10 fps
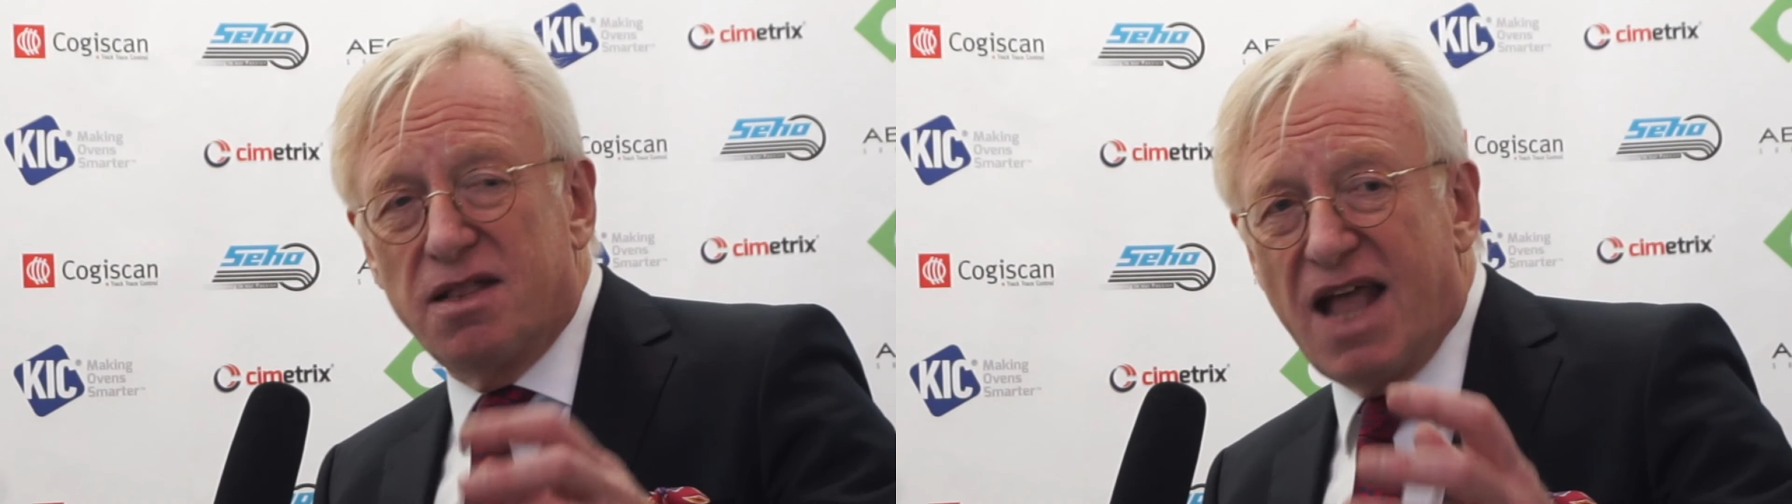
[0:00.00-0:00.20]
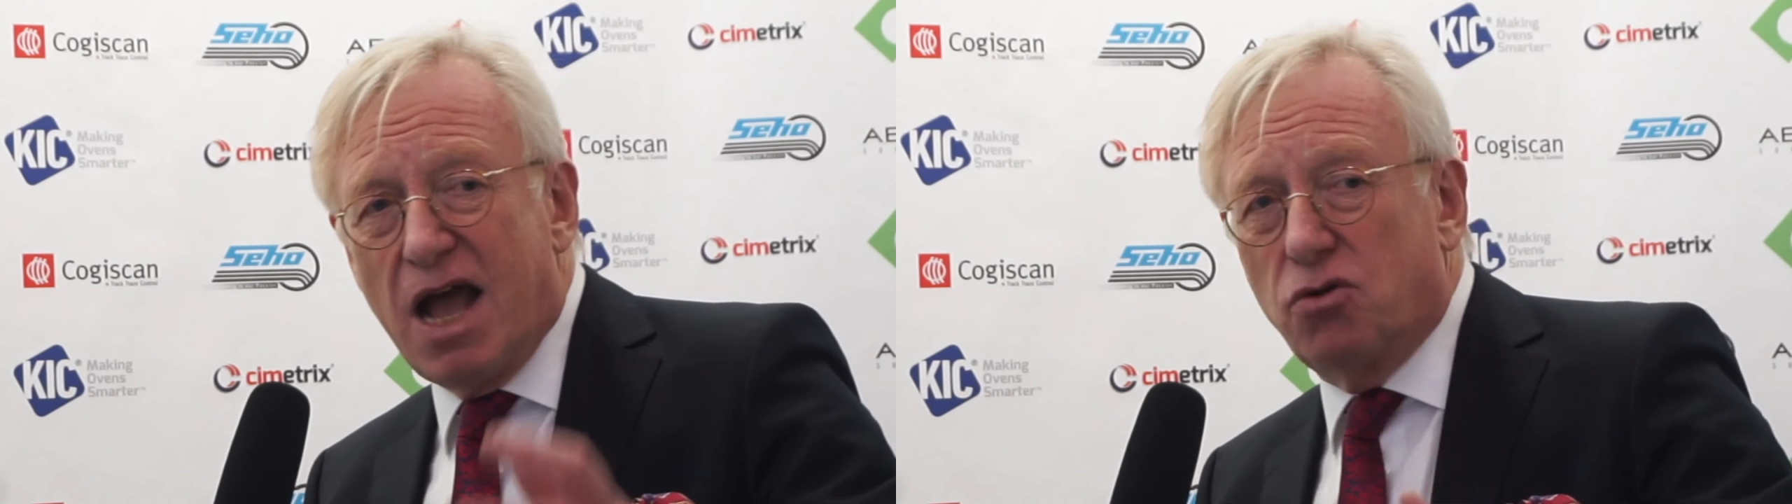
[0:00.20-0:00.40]

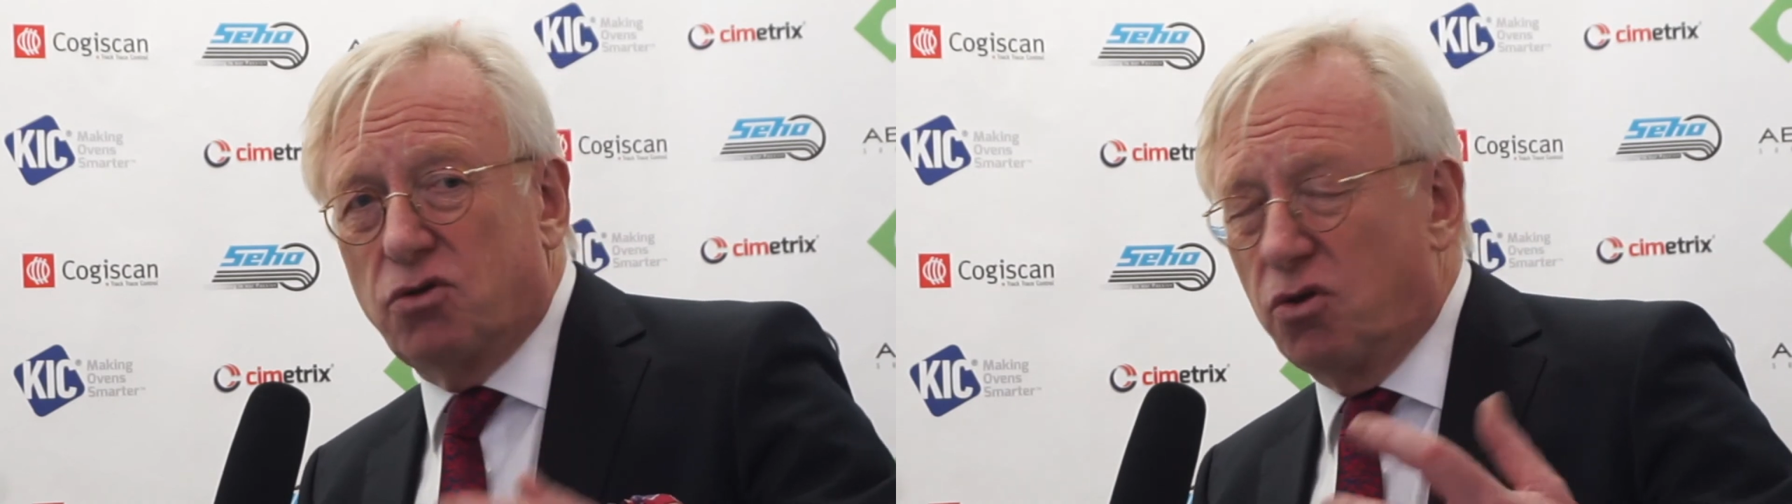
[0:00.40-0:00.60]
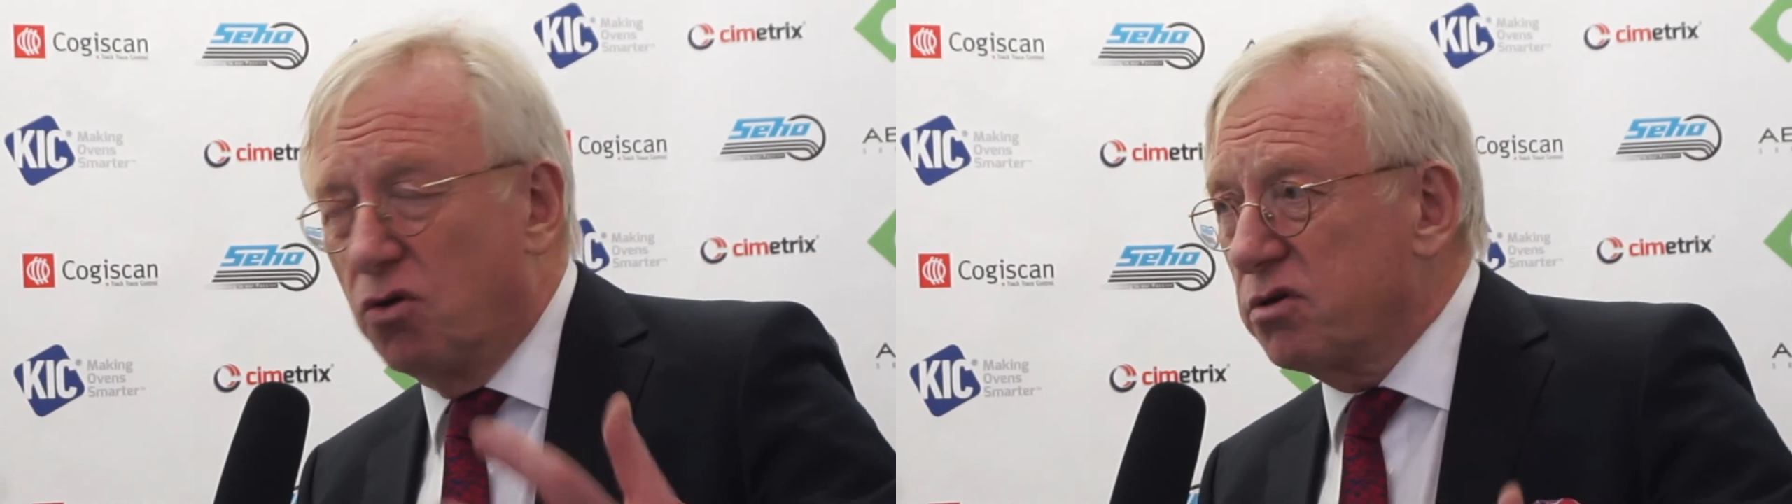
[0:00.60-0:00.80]
Now
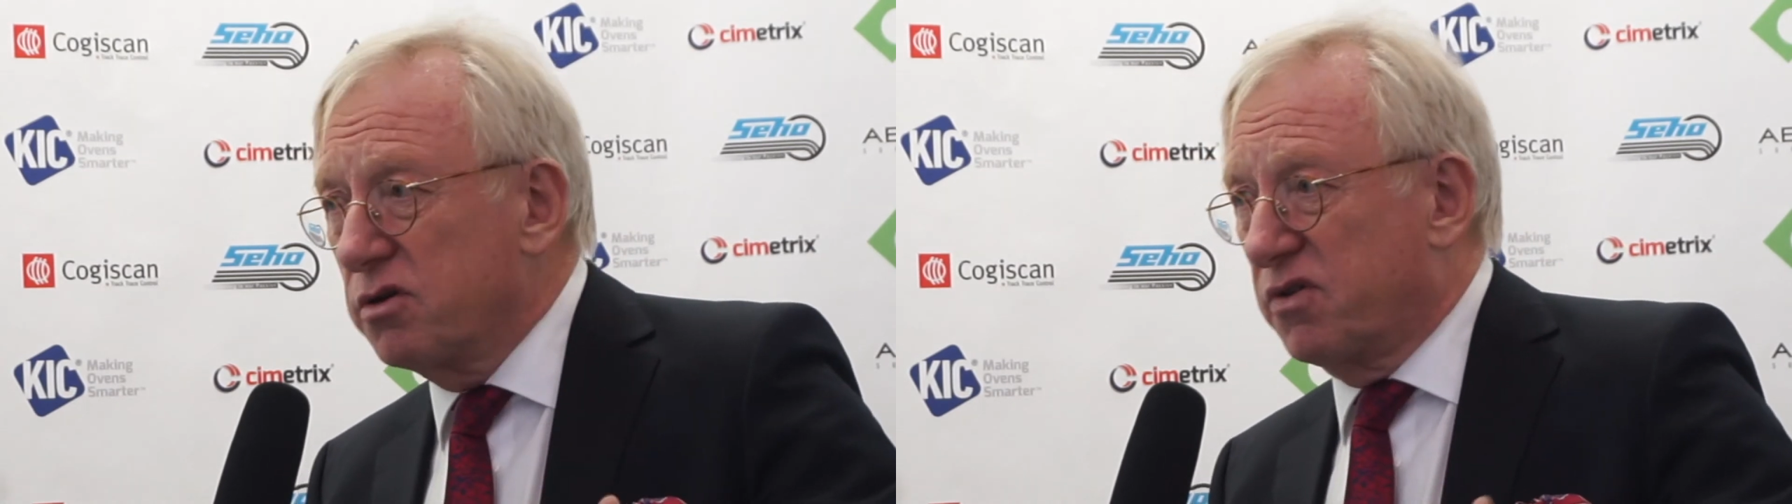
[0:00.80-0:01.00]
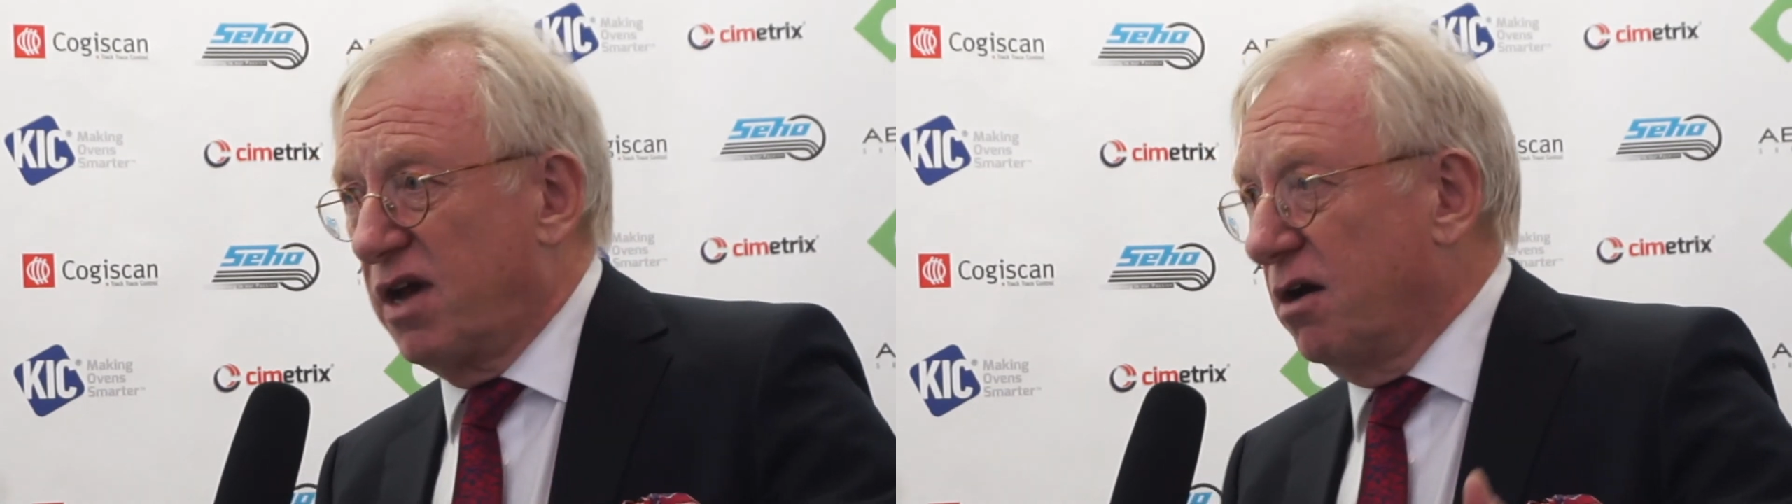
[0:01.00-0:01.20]

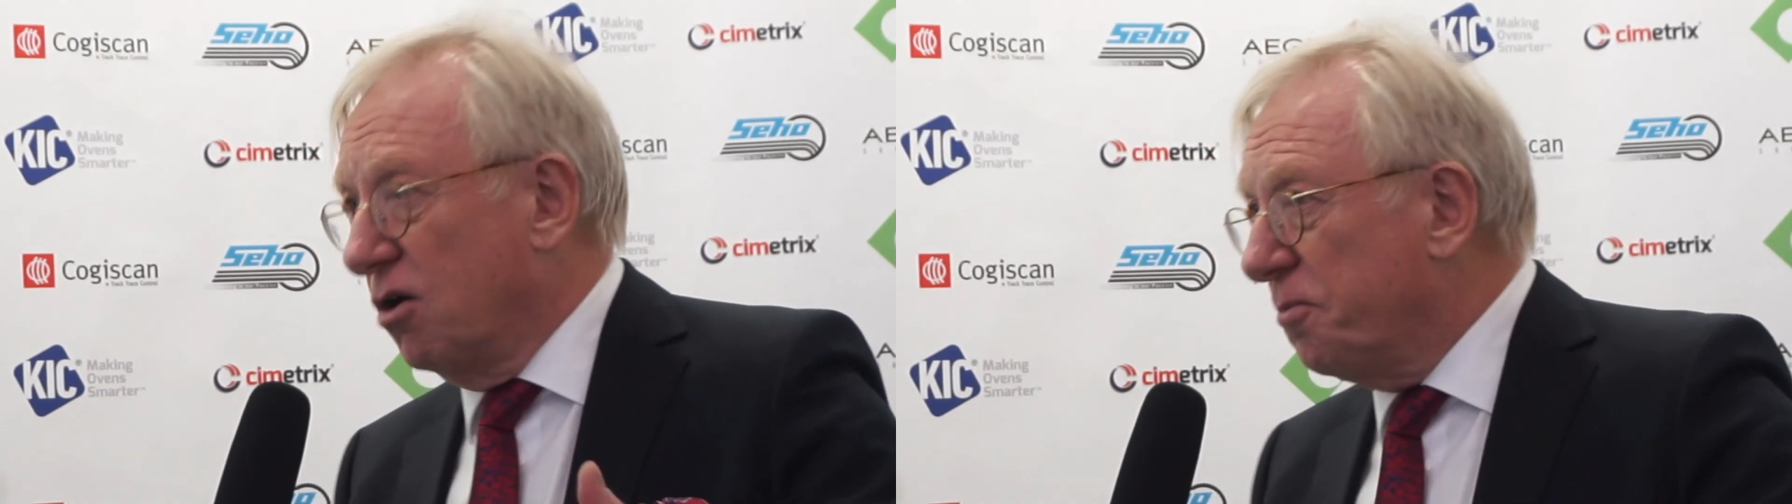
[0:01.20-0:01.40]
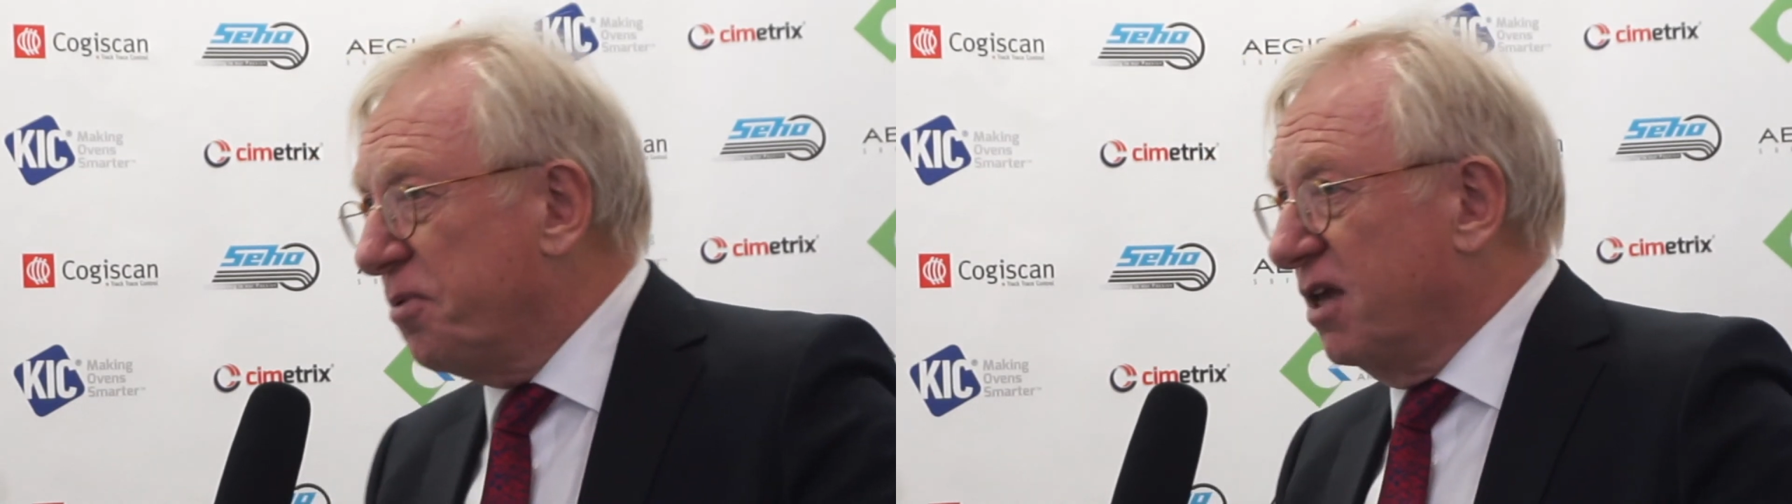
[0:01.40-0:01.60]
doors are
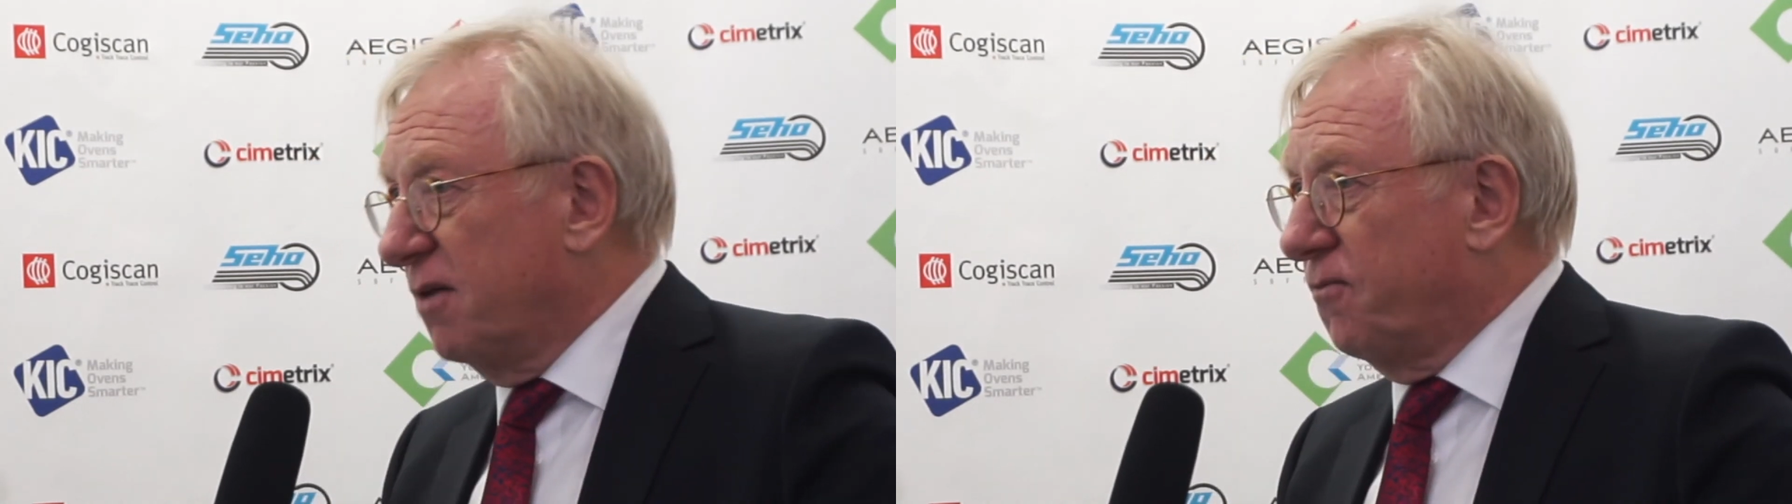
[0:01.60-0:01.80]
opening